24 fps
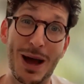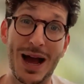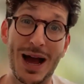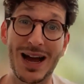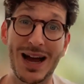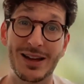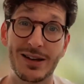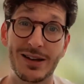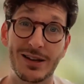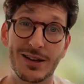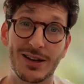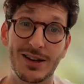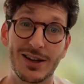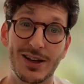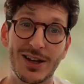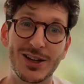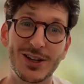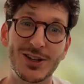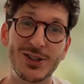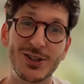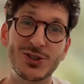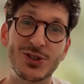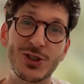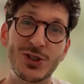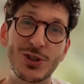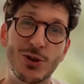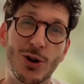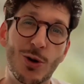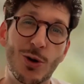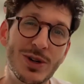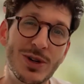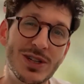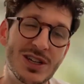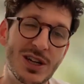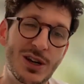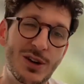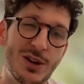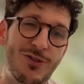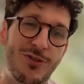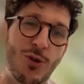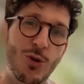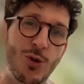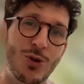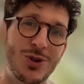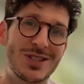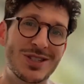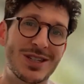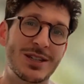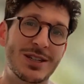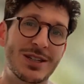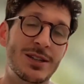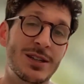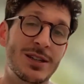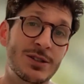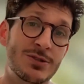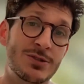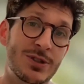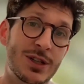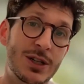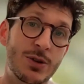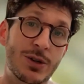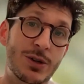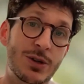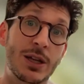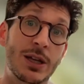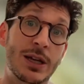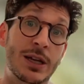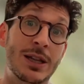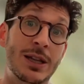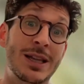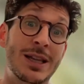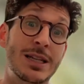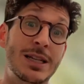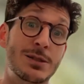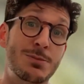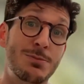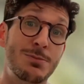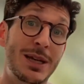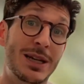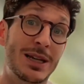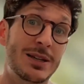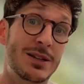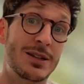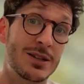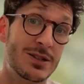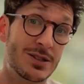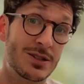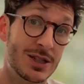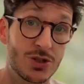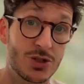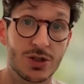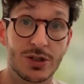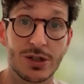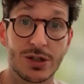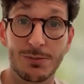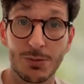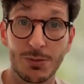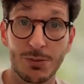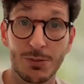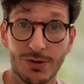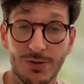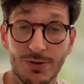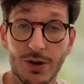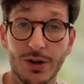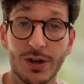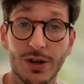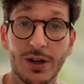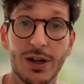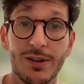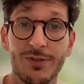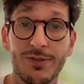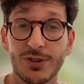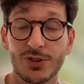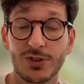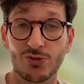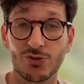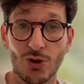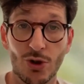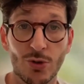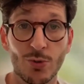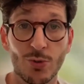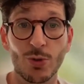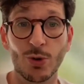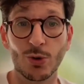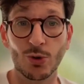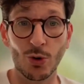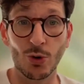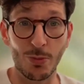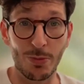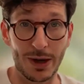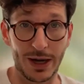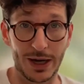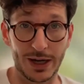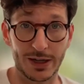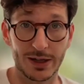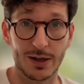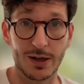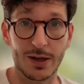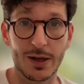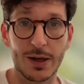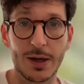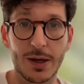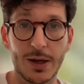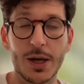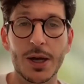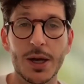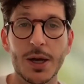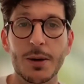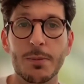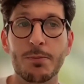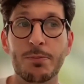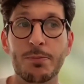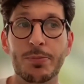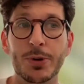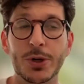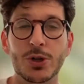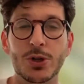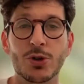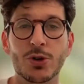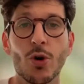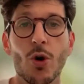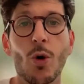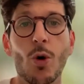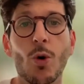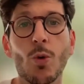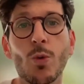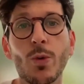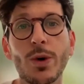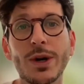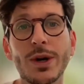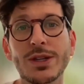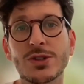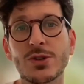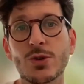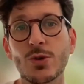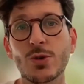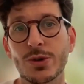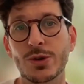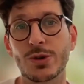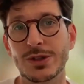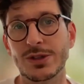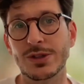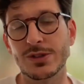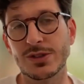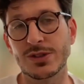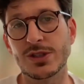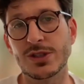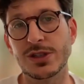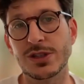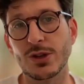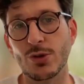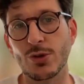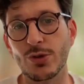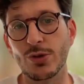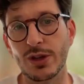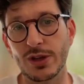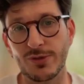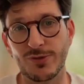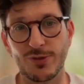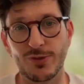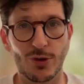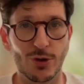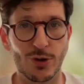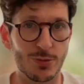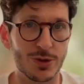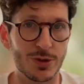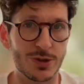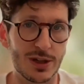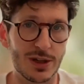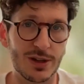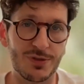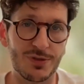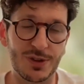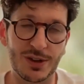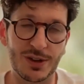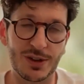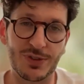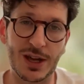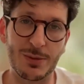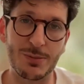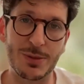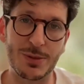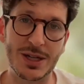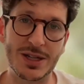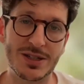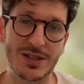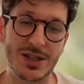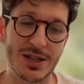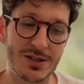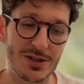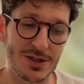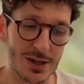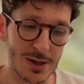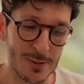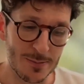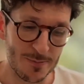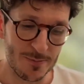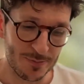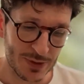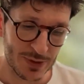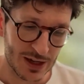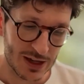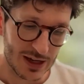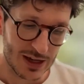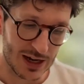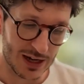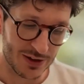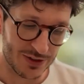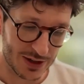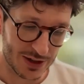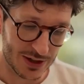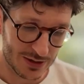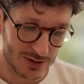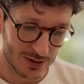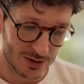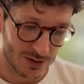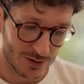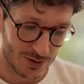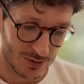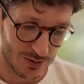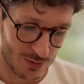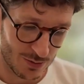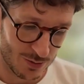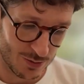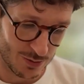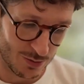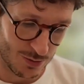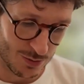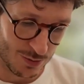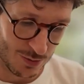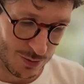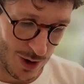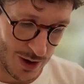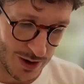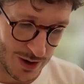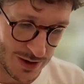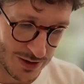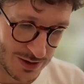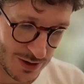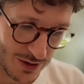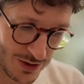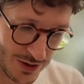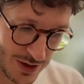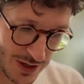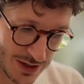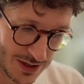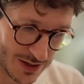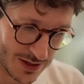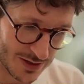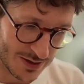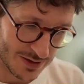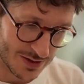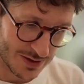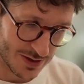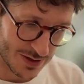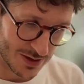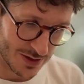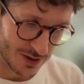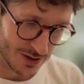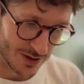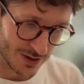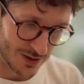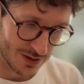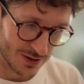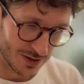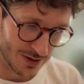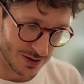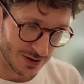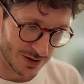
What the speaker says: bad. So you're always kind of forced into this, right? Okay, like let's make a decision and move on. If it's wrong, we'll go back. But you're always going slowly forward, if that makes sense. I think one of the things that